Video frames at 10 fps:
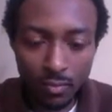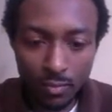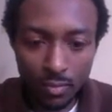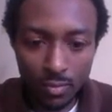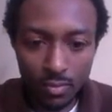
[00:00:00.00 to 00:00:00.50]

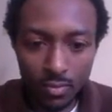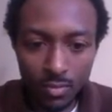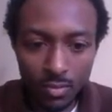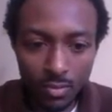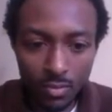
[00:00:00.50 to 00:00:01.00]

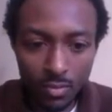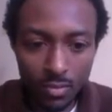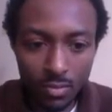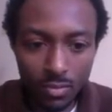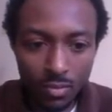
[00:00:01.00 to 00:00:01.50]

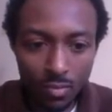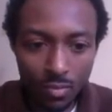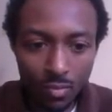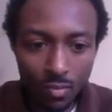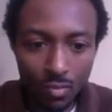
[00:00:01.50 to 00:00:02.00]

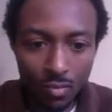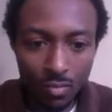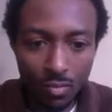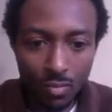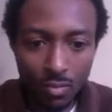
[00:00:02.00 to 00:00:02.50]

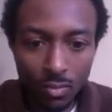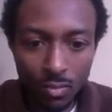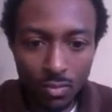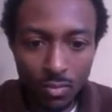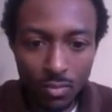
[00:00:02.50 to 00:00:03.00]

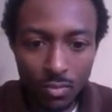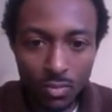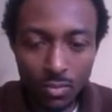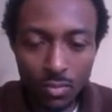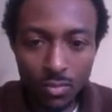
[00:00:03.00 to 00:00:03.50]
This person isn't speaking.